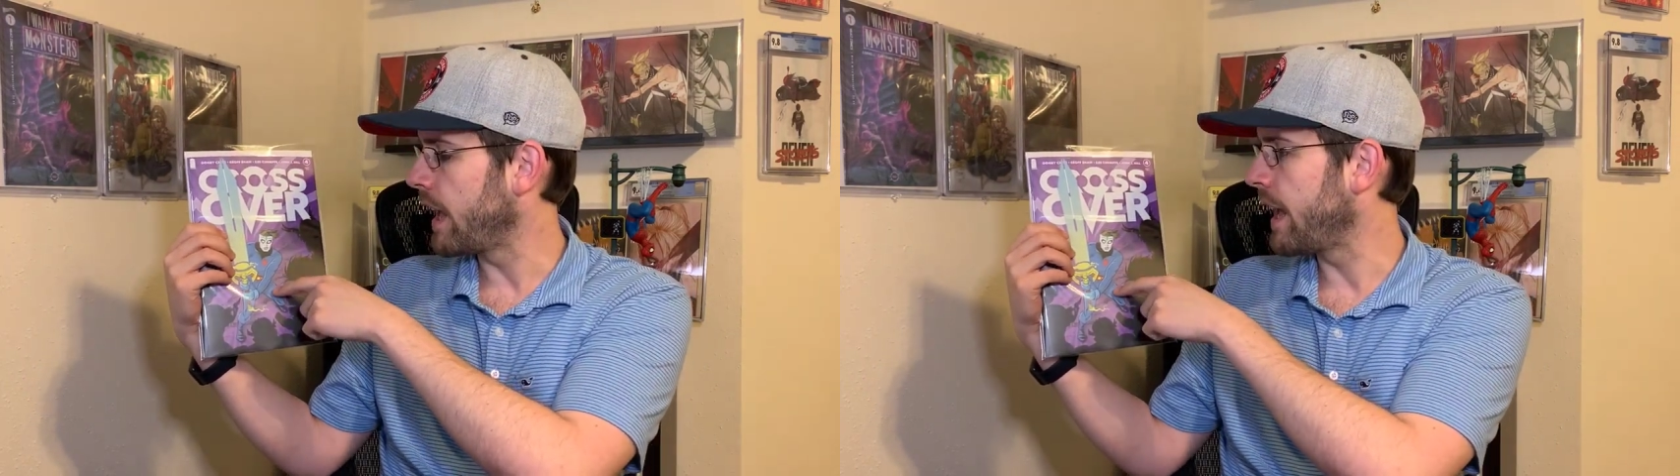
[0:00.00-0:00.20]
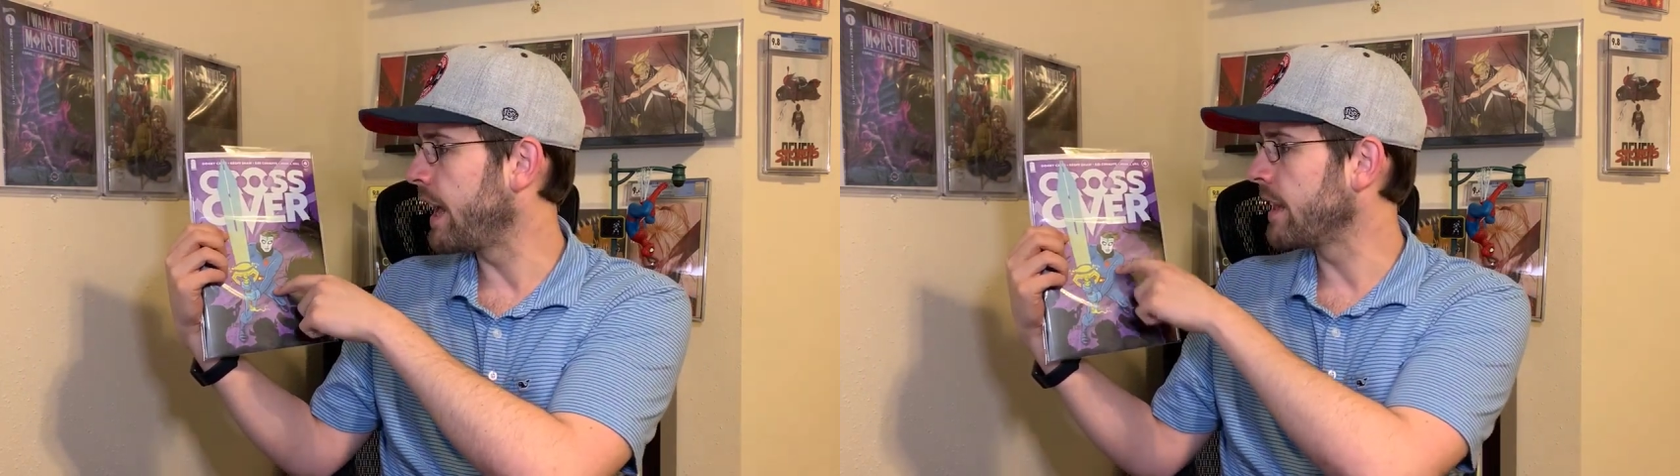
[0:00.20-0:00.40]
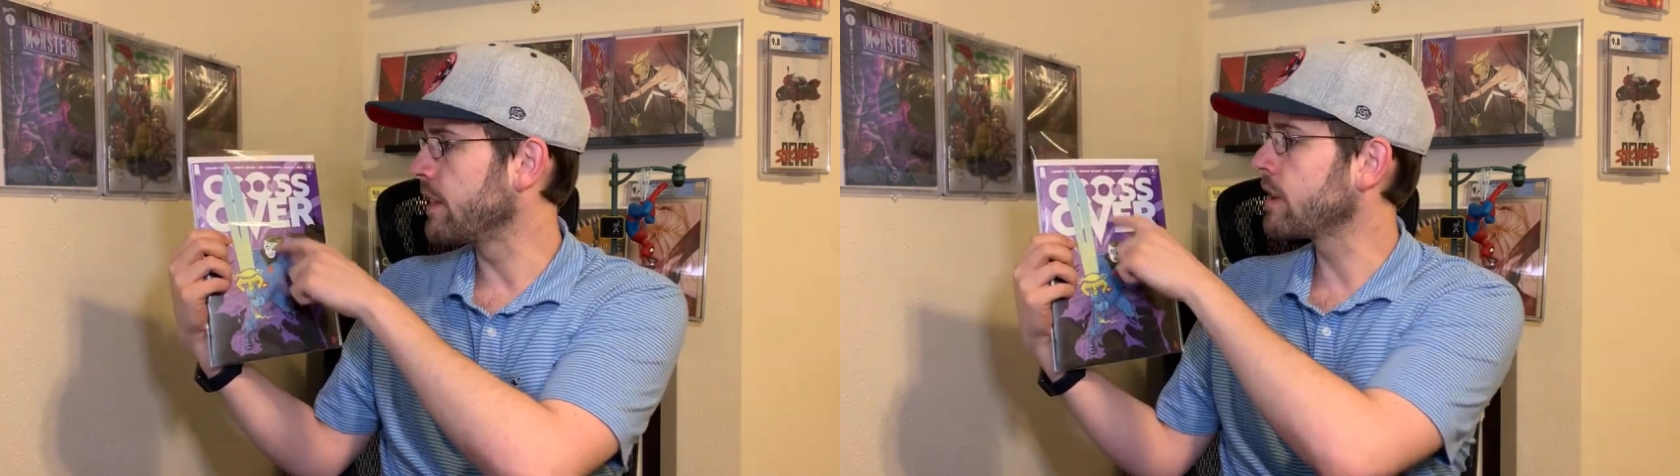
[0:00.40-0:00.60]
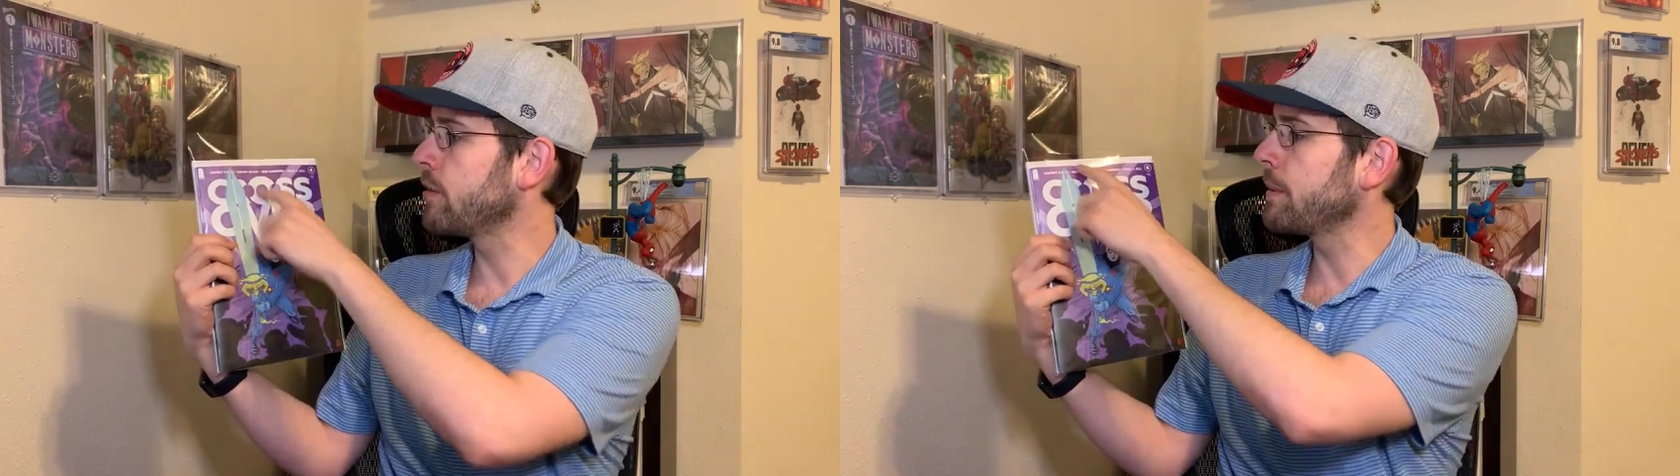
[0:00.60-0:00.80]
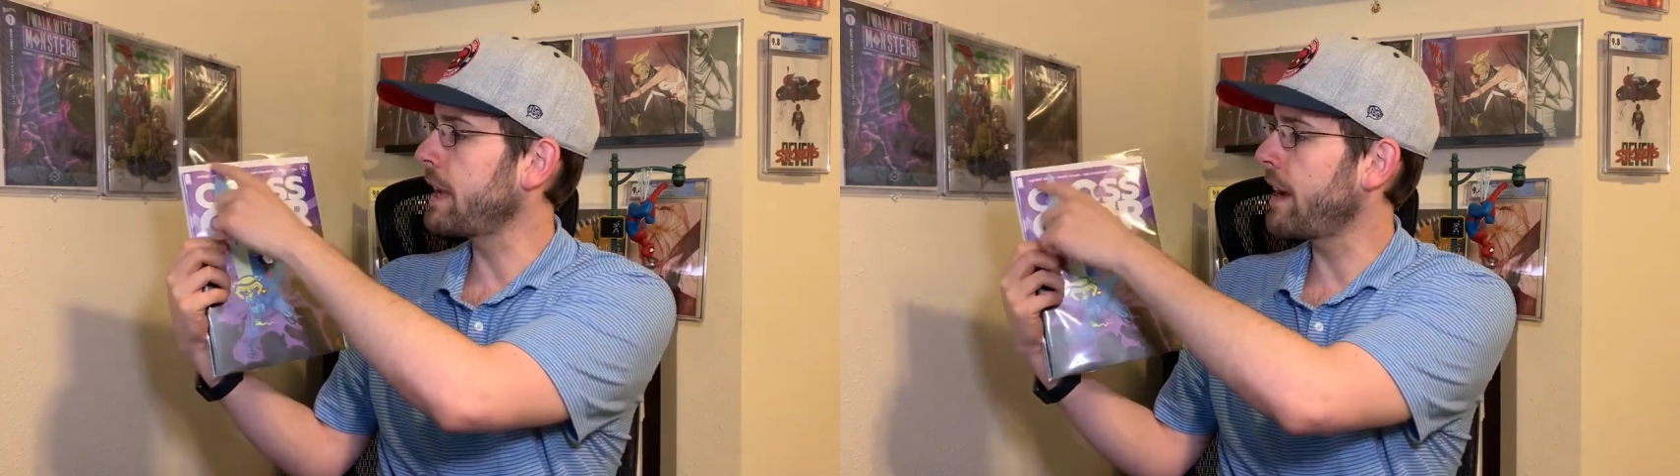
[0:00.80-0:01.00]
And look
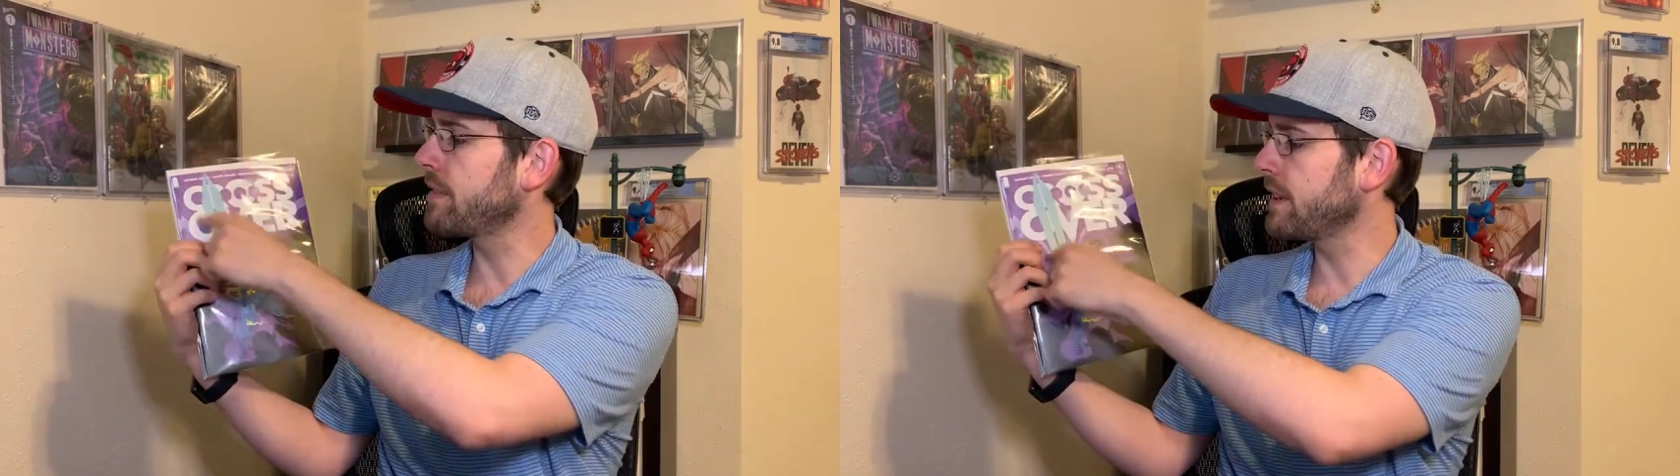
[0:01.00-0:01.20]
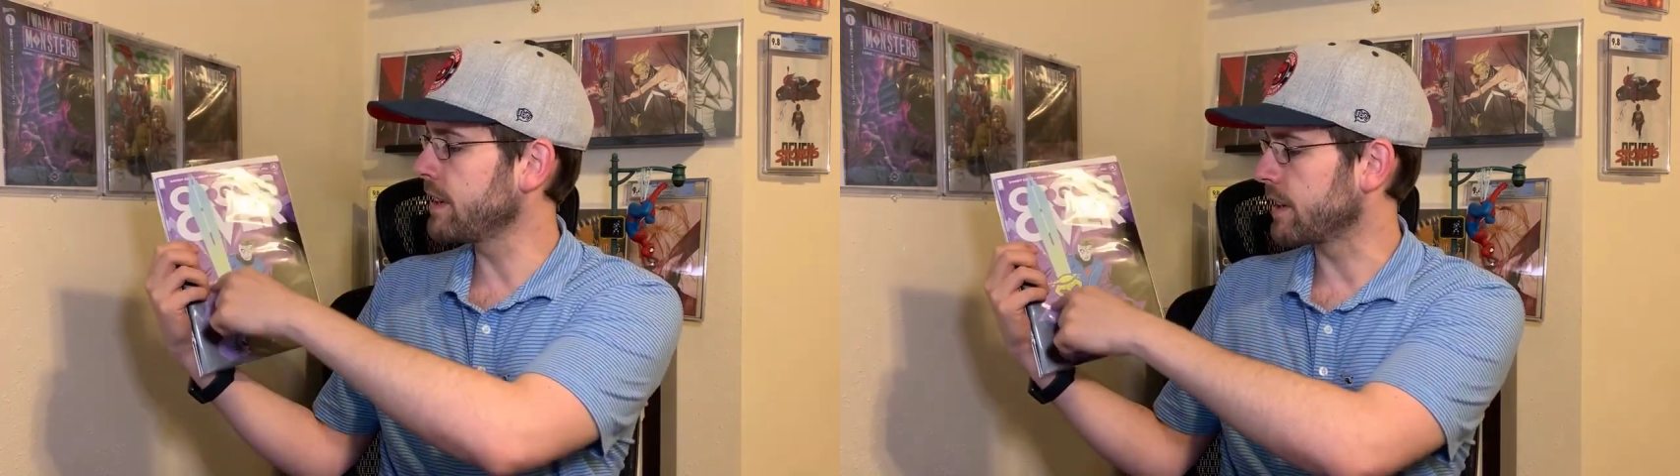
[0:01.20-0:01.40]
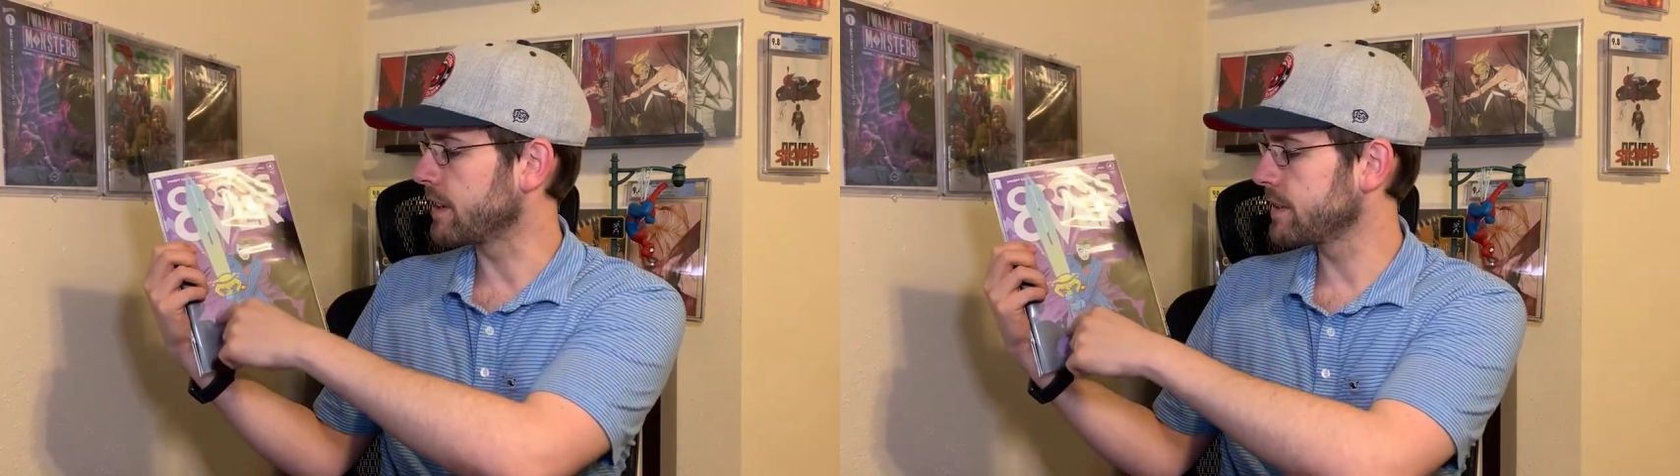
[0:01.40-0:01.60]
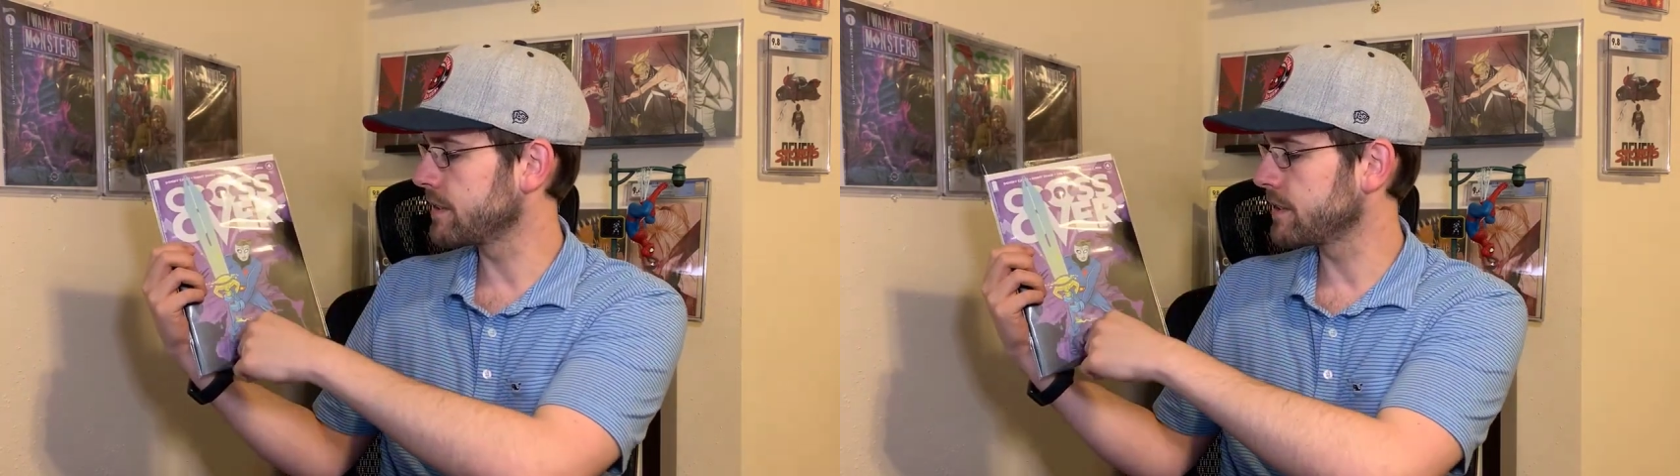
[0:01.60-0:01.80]
what we have here.